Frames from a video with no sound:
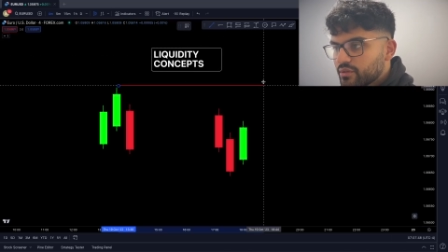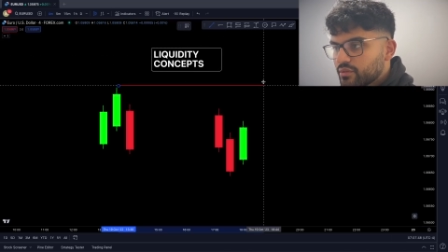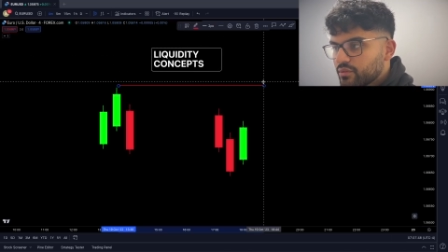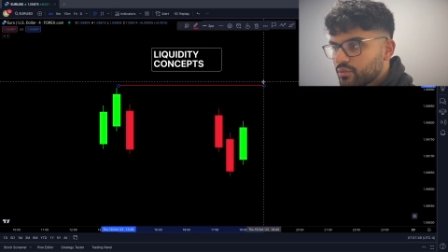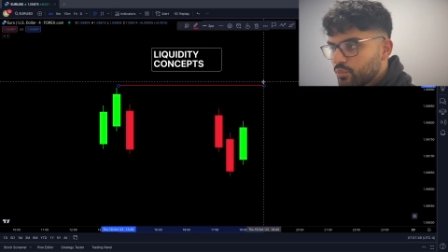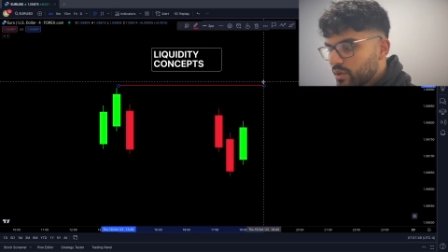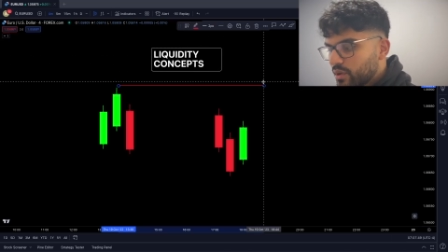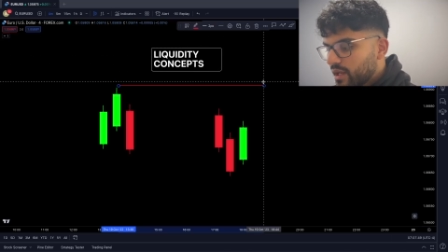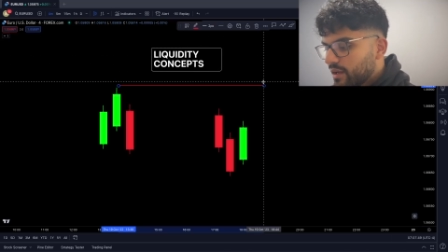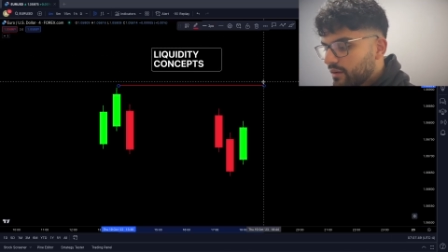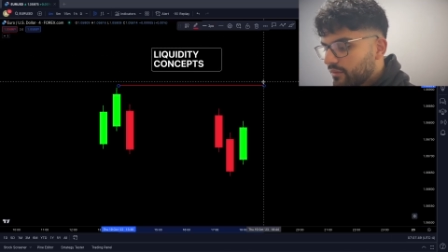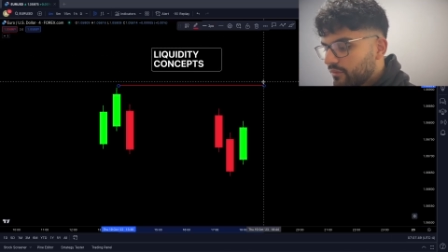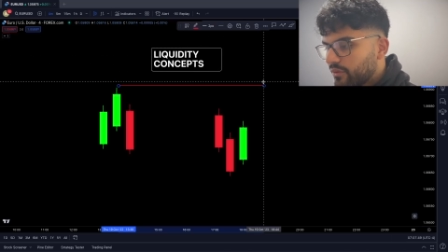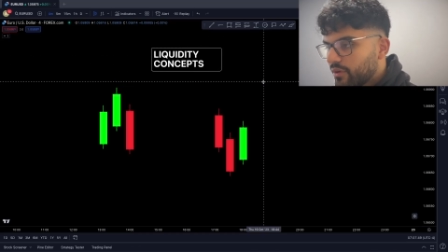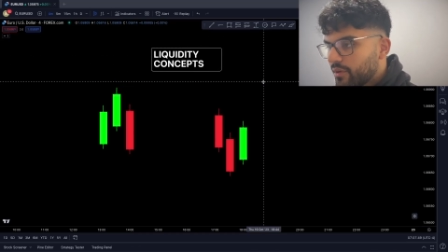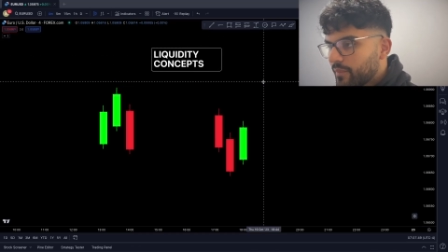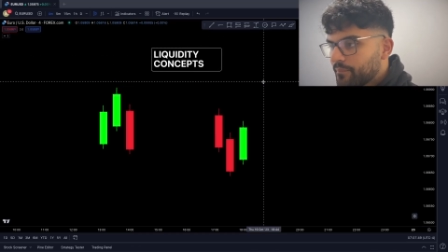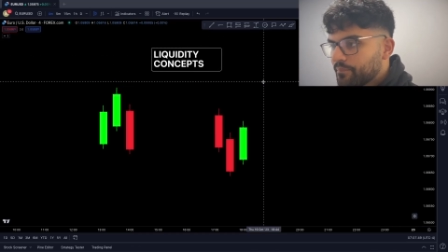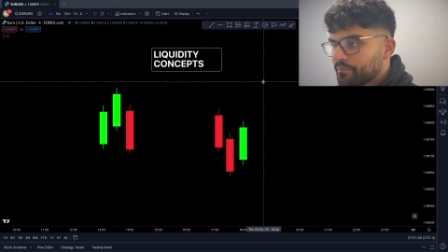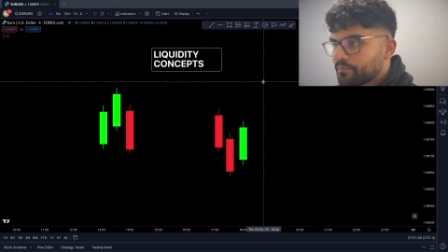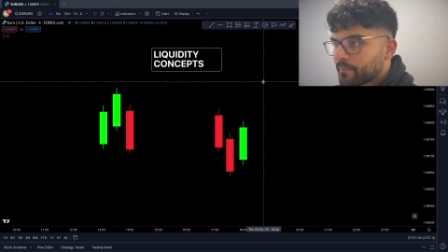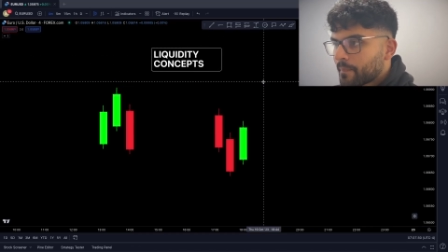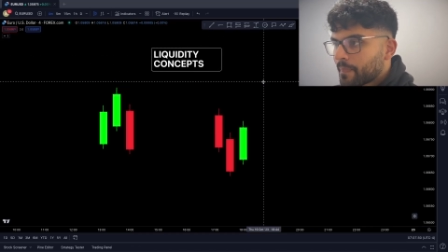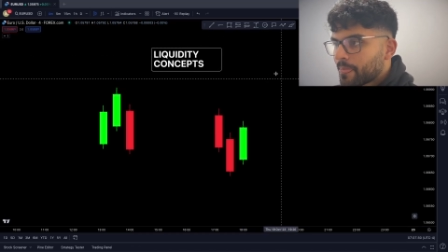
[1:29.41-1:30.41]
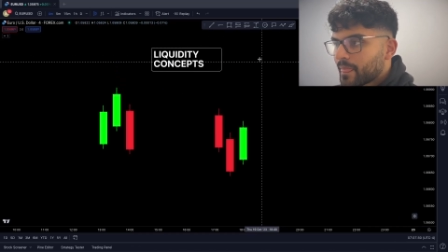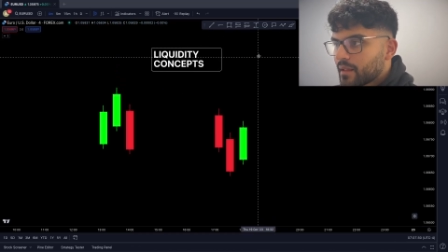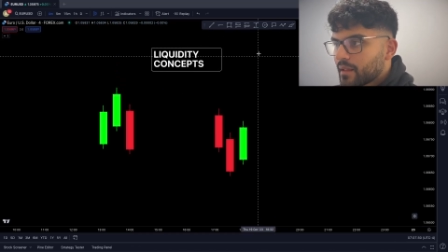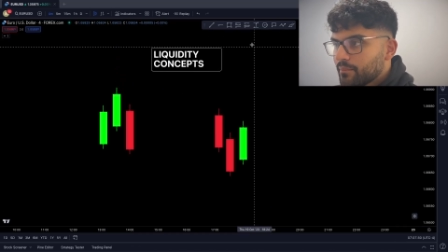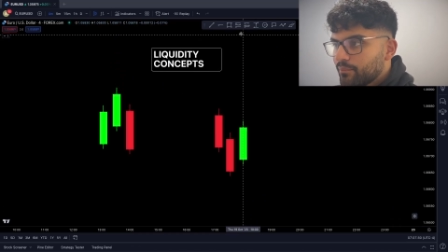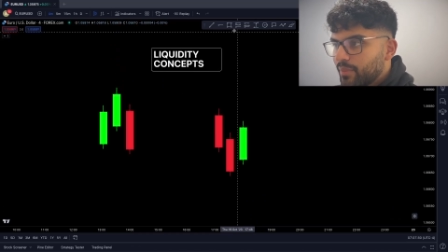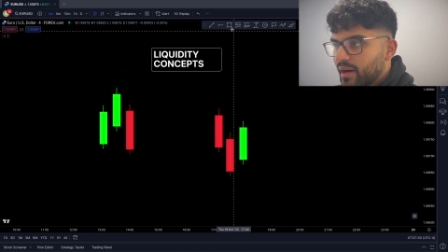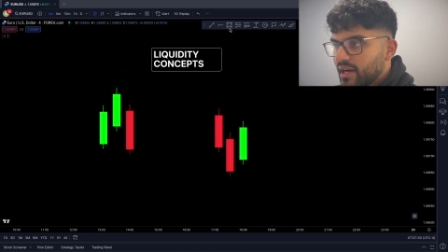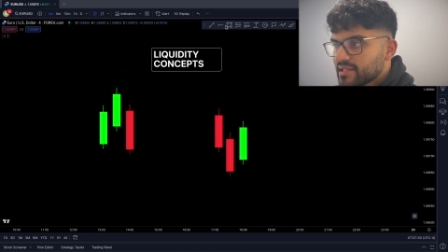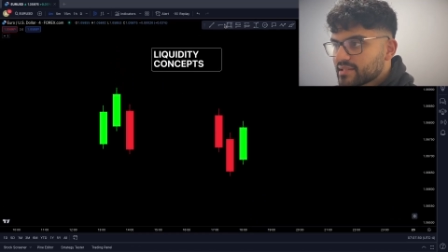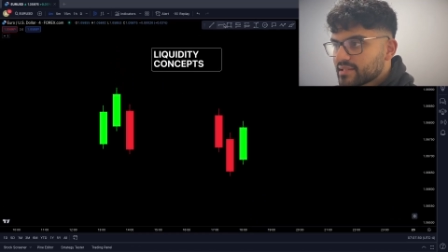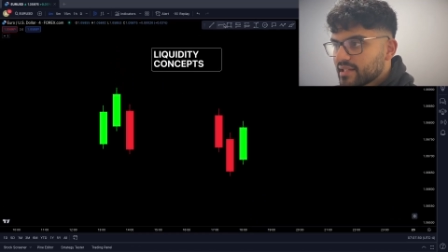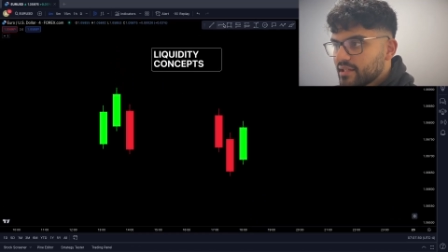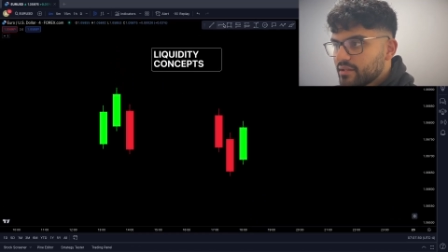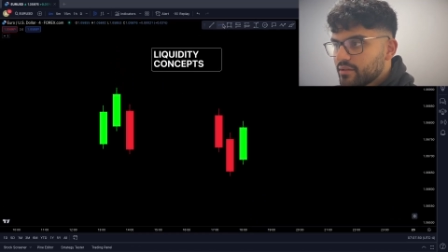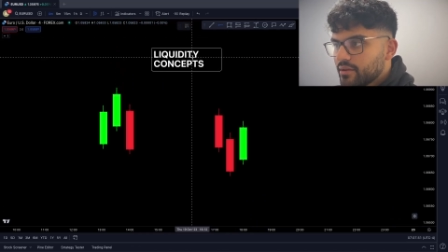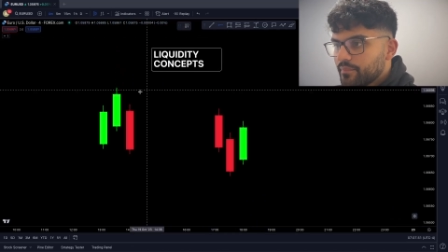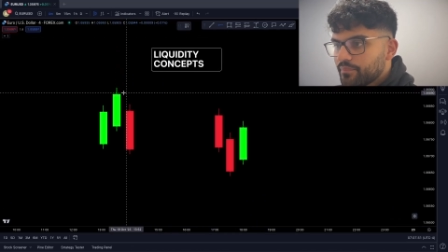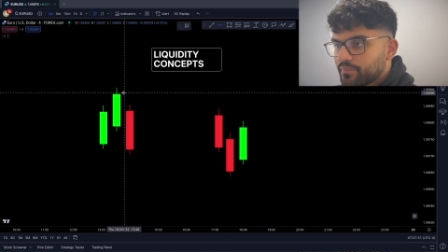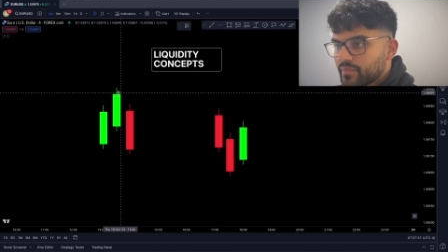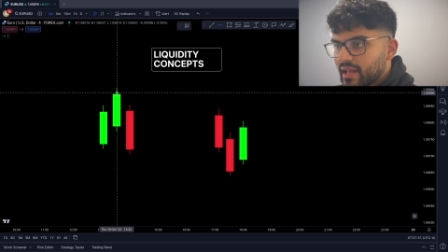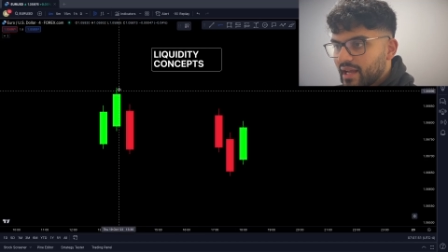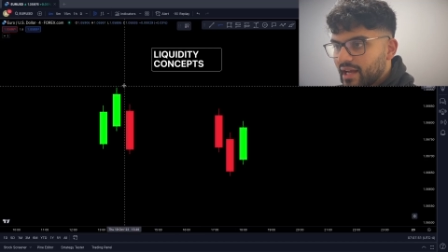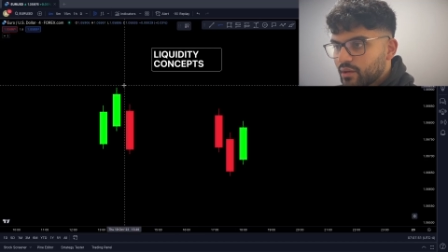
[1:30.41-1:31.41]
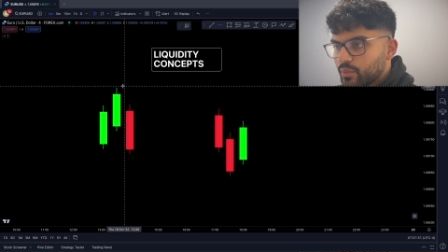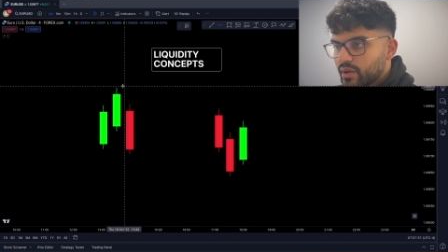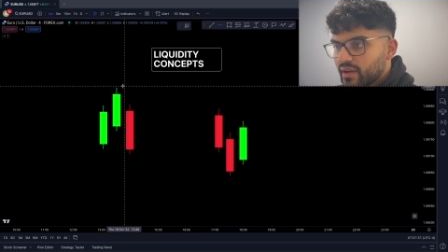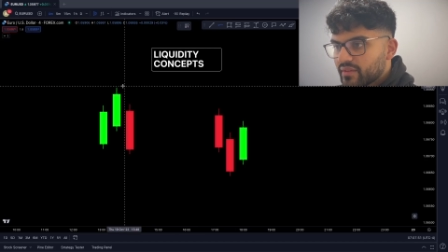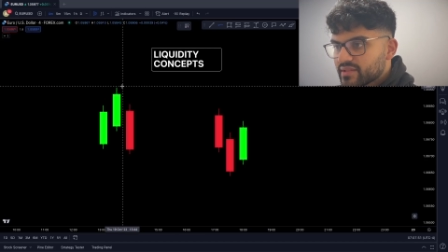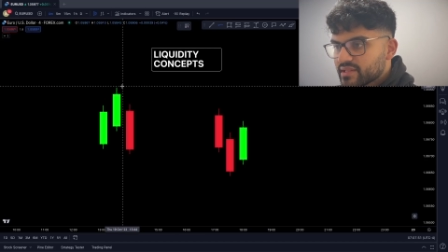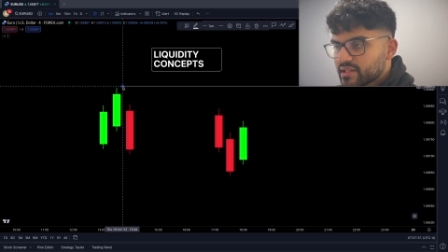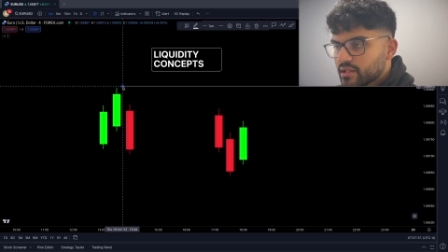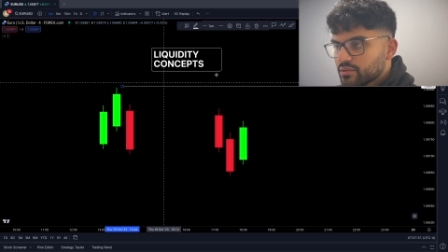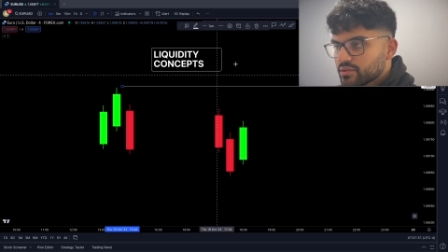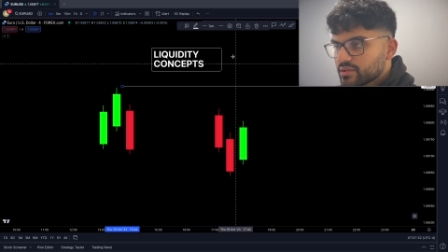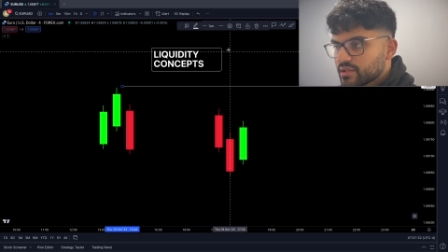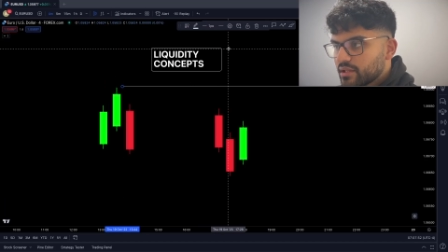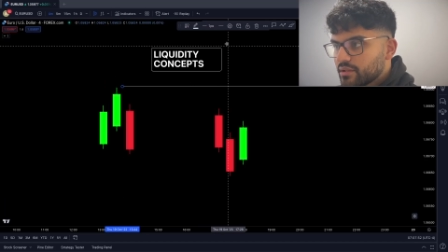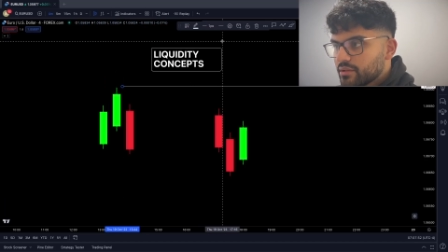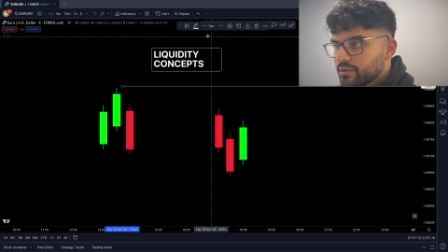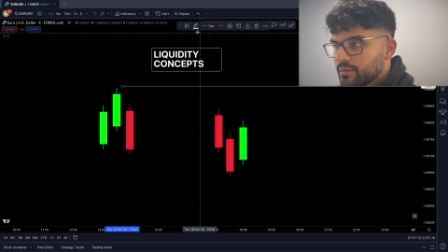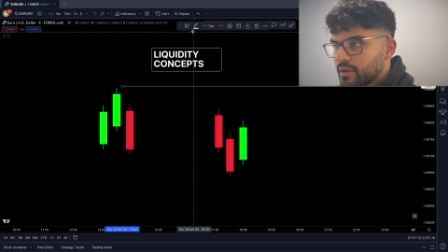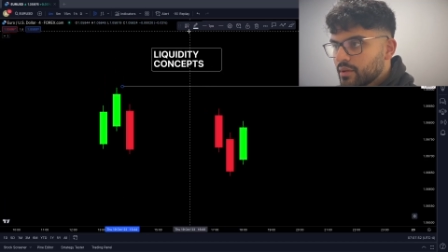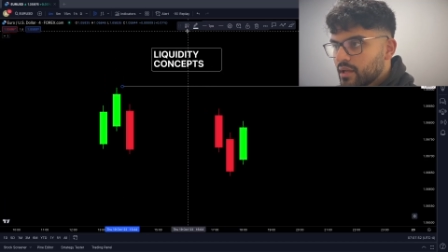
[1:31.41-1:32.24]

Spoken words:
We have buy side and we have sell side.